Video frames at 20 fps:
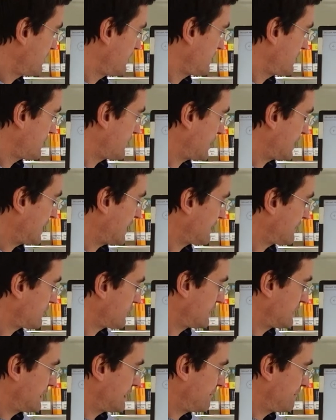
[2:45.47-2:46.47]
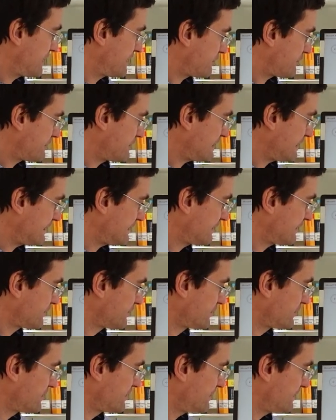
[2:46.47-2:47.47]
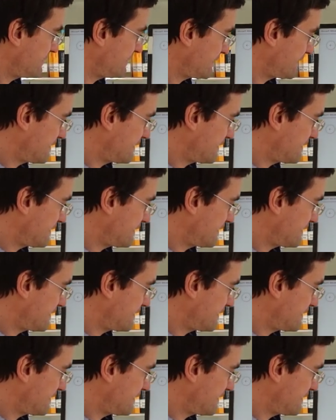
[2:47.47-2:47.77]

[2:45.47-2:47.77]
applied to an elementary tensor is